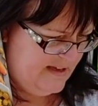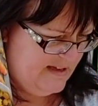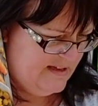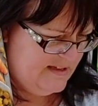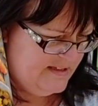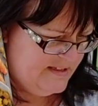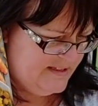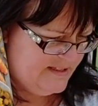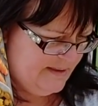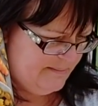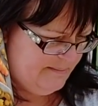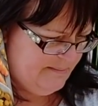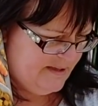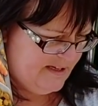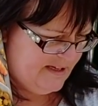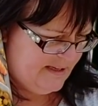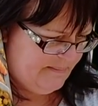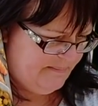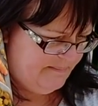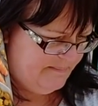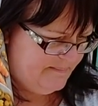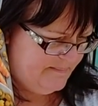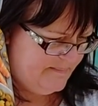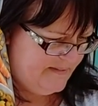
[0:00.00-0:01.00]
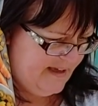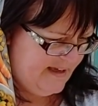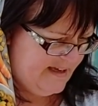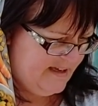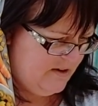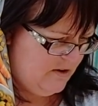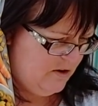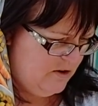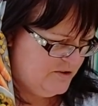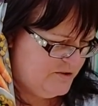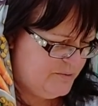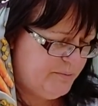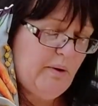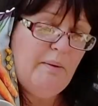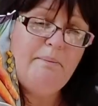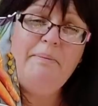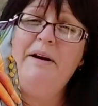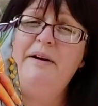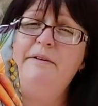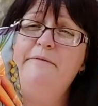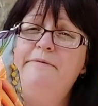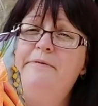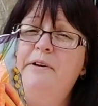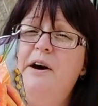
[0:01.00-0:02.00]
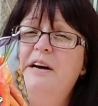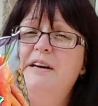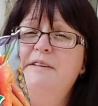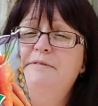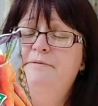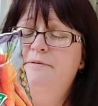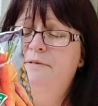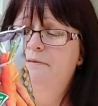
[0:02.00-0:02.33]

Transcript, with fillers: some money. They cost £1.05 for